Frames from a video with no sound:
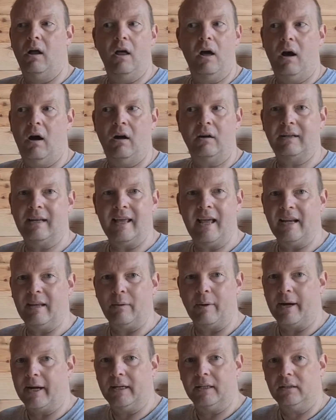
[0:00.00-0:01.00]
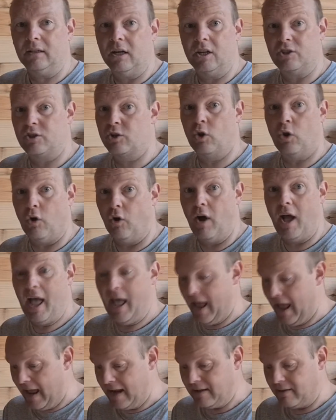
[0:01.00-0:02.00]
Hardly anywhere has got
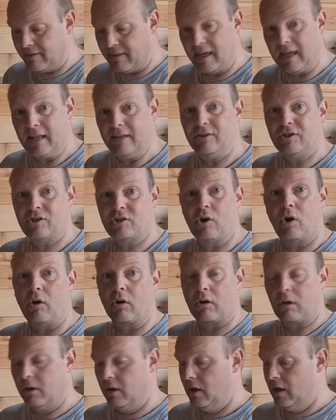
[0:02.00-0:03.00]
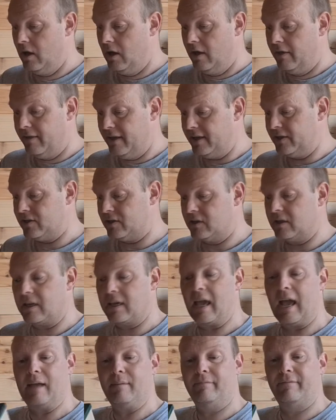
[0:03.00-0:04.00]
anything in stock. This
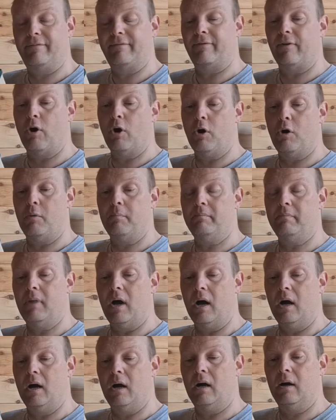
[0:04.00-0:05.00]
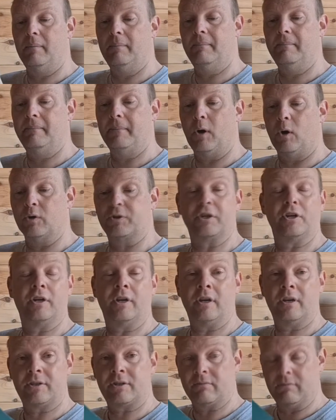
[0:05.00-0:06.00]
came from Otter
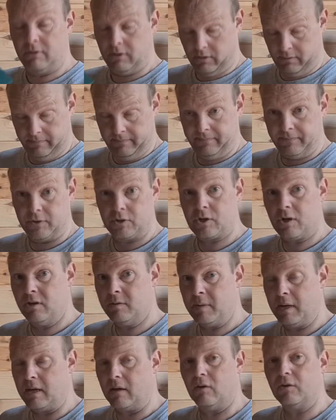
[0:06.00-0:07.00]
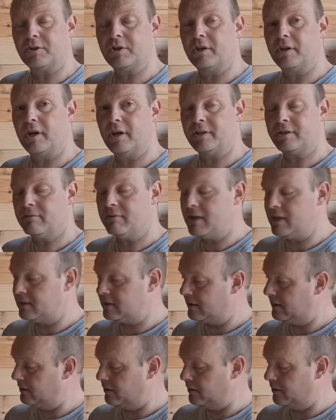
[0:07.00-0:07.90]
nurseries,